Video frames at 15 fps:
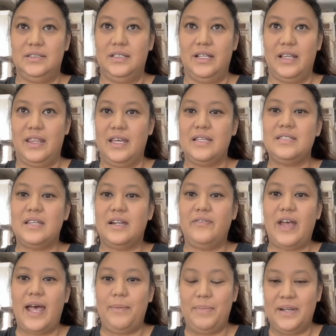things that have
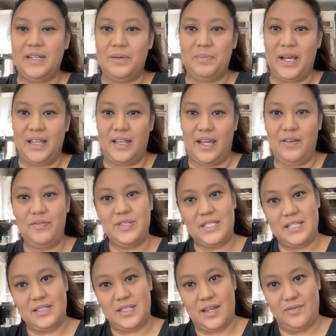happened in my life
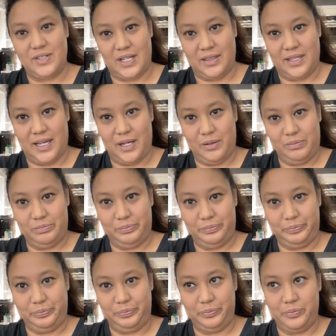since I've done that.
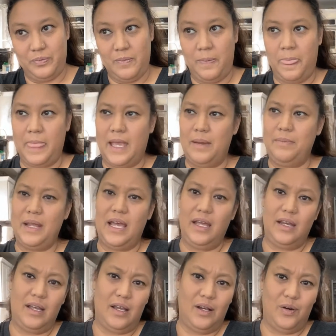I'm
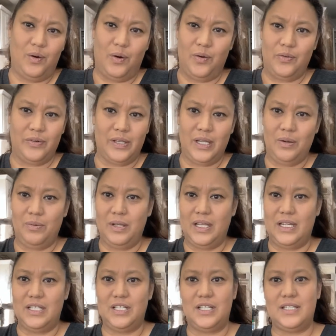not overly
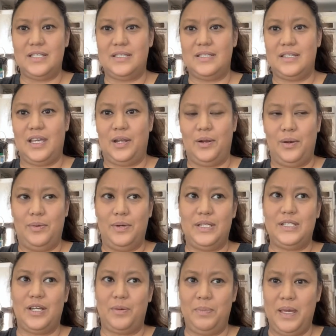religious. It
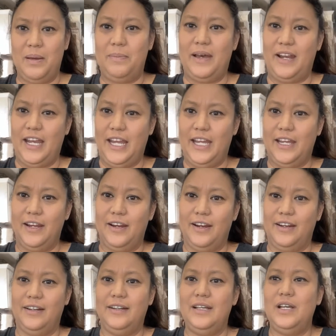took me about a
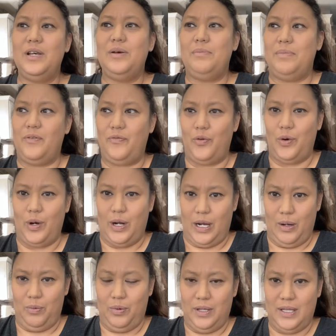year before I
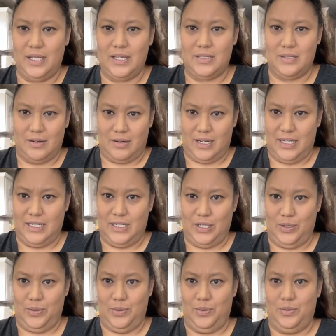really started
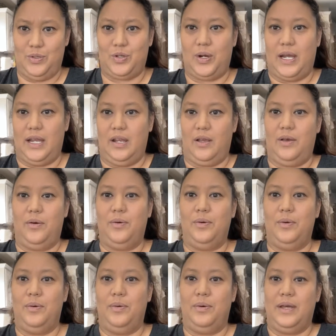to try to
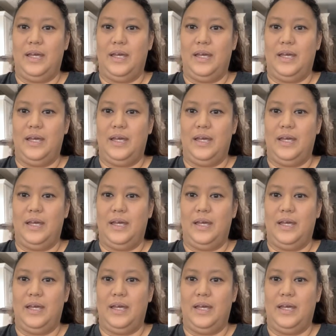go